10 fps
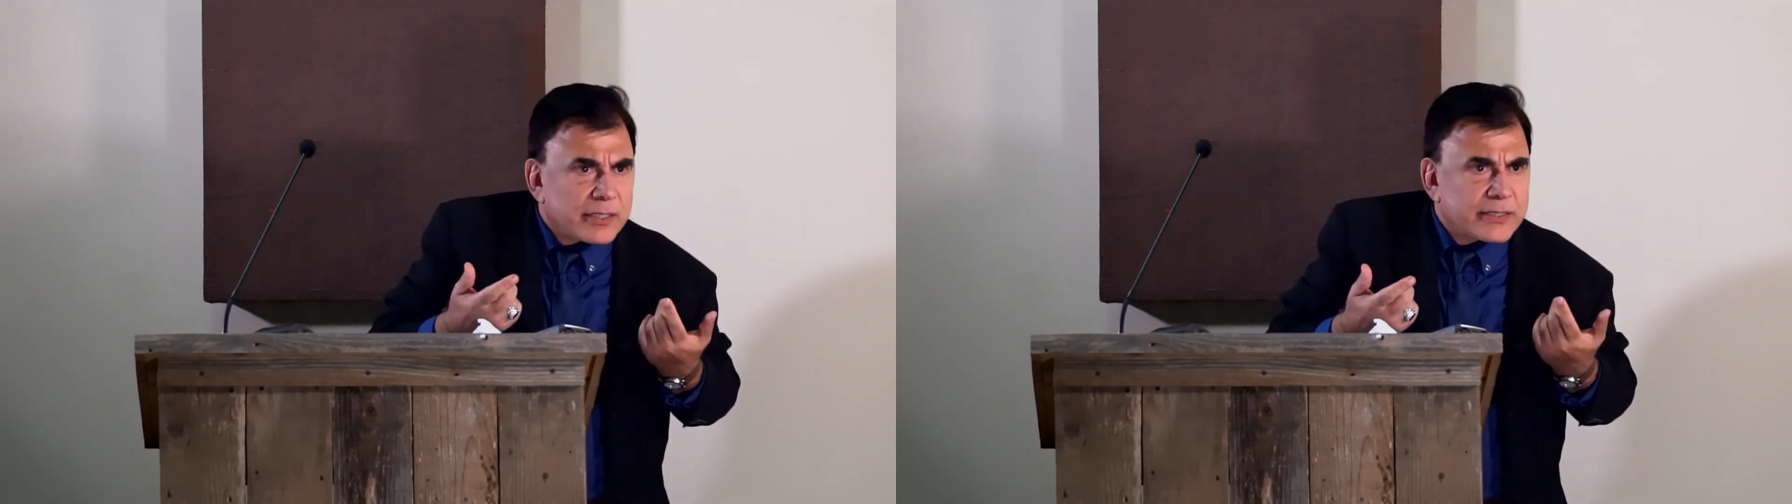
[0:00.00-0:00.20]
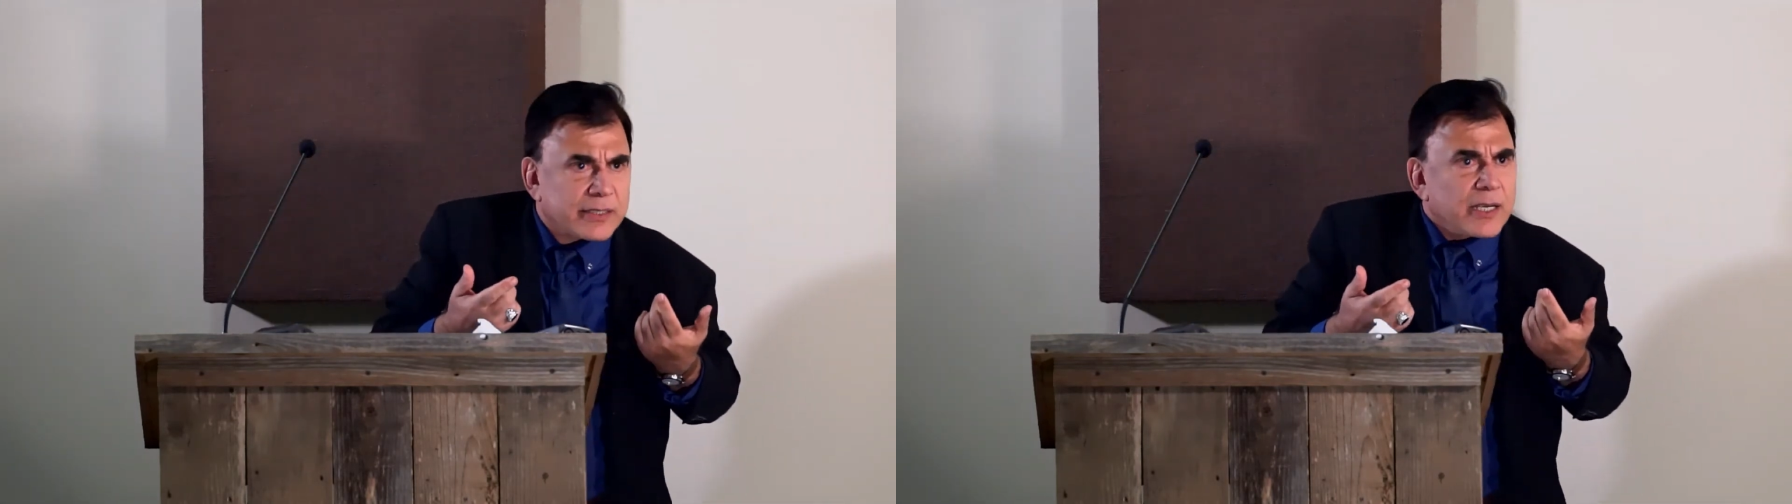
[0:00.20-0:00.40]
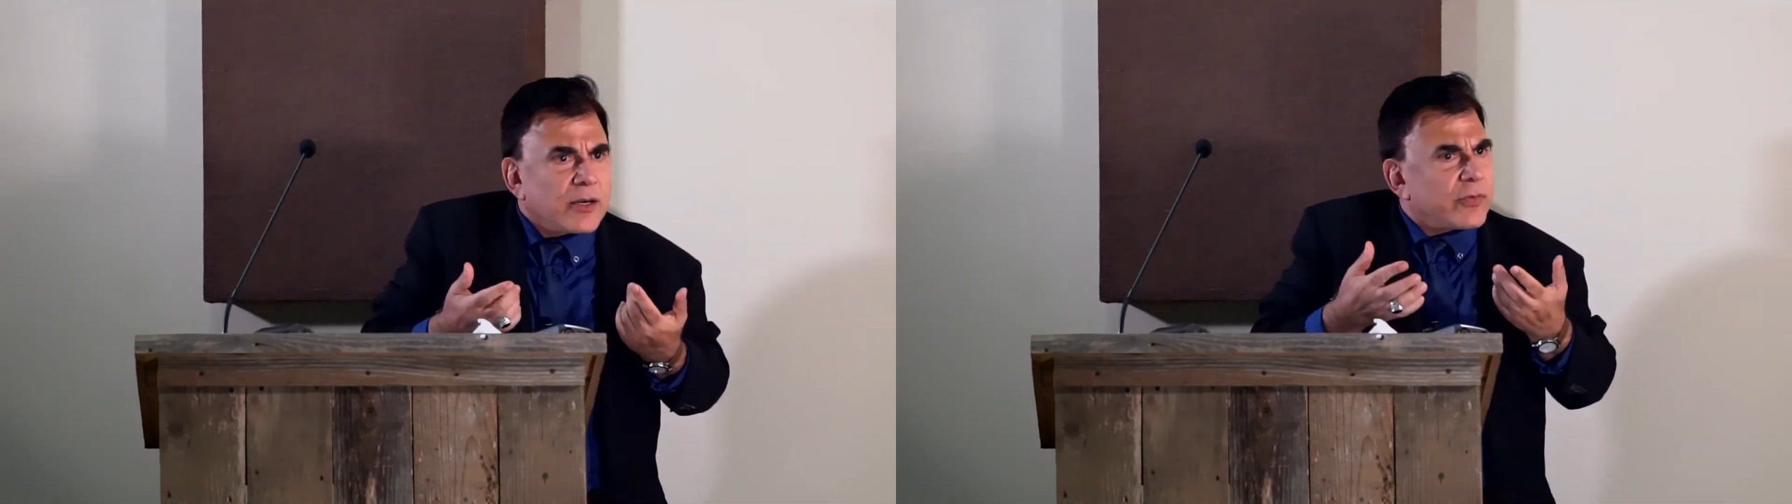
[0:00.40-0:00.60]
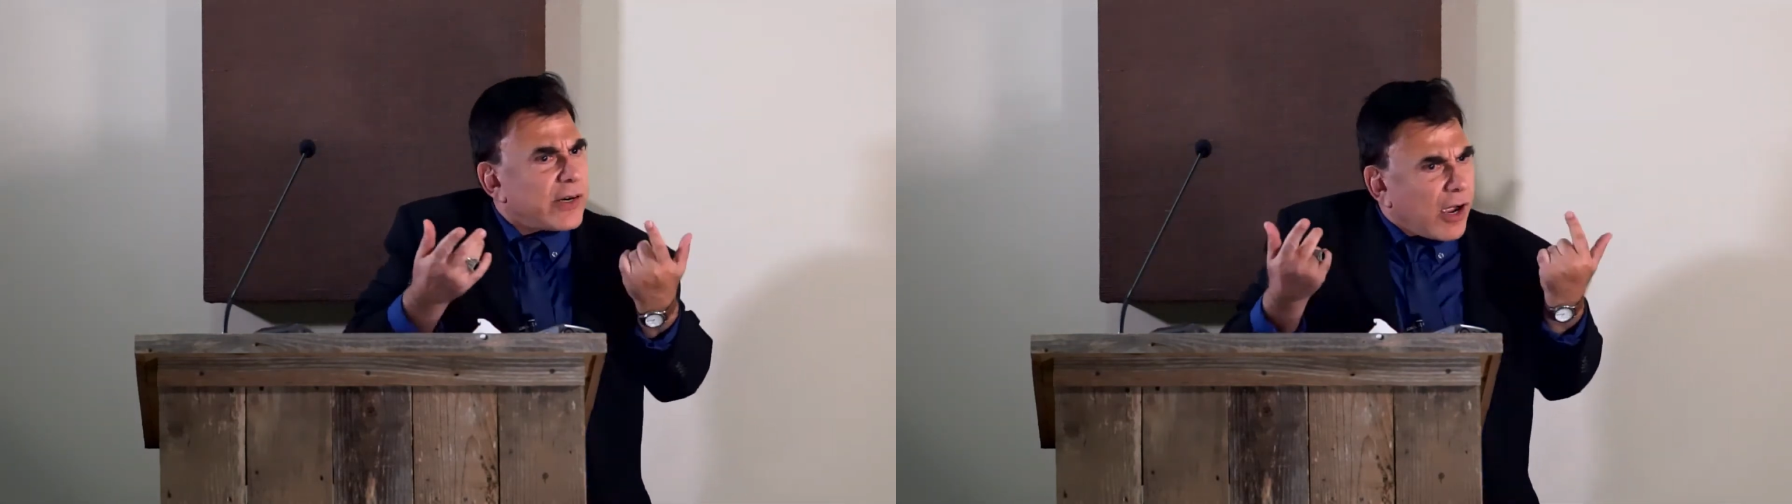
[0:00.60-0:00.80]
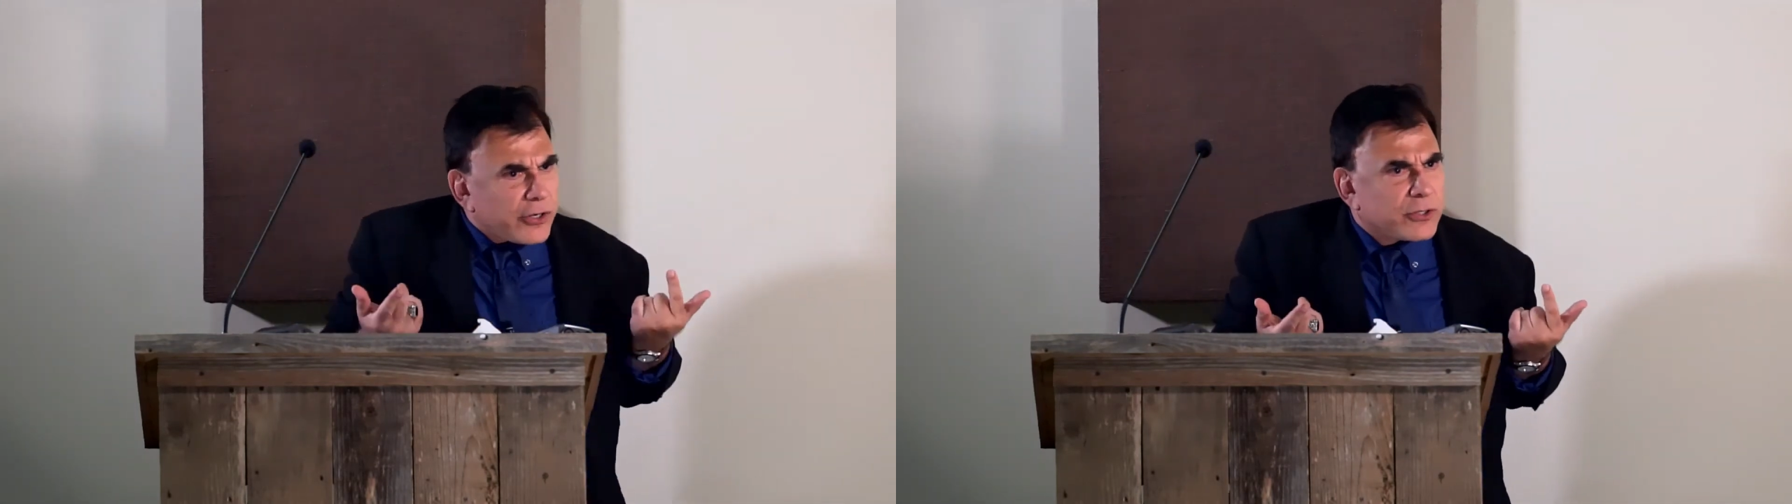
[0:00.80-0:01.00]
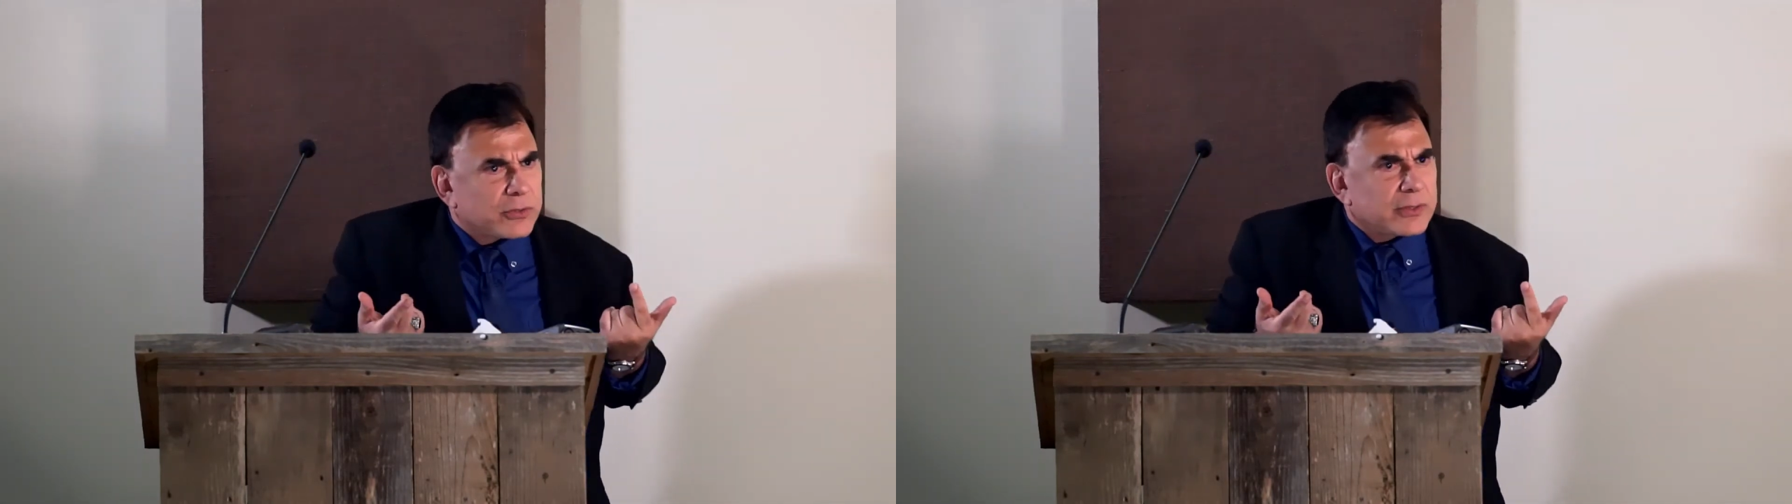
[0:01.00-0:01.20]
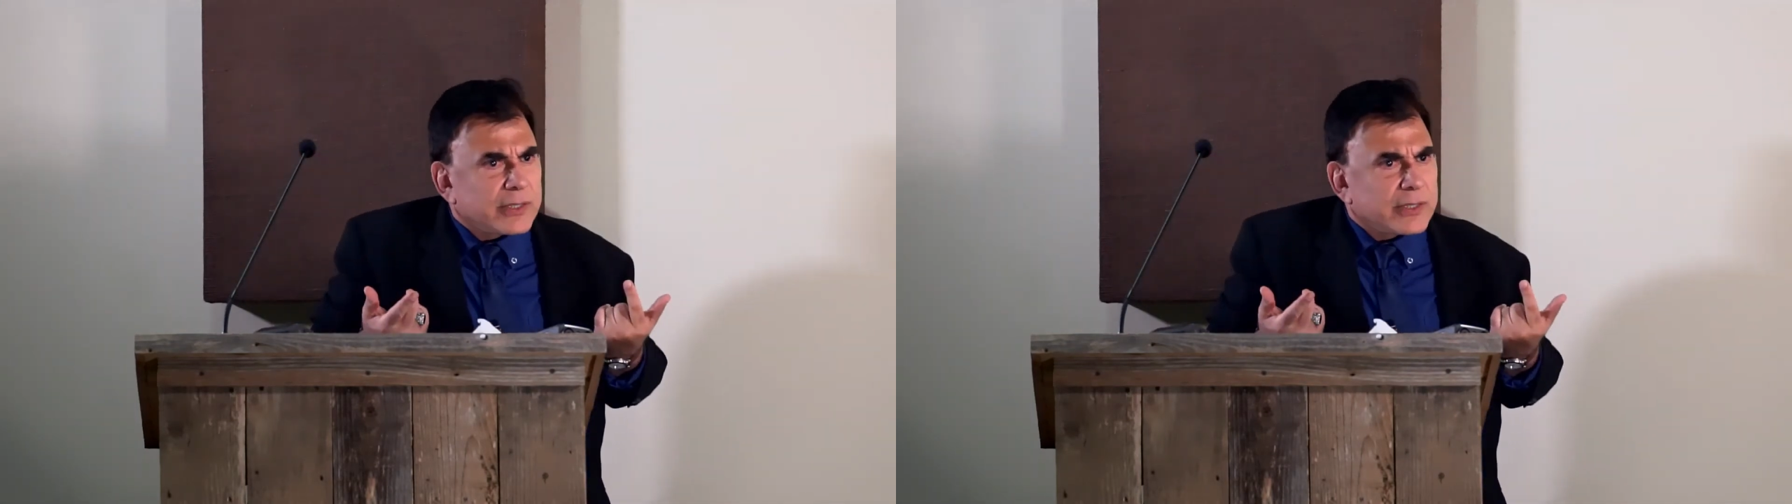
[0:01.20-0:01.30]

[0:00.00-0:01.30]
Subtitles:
I say, where are you?